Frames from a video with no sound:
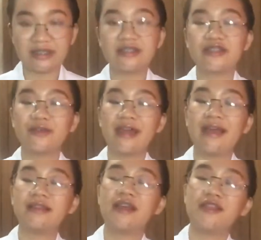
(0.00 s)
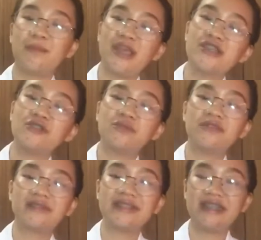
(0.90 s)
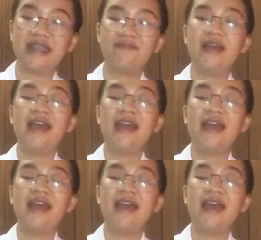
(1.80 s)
so that the patient will receive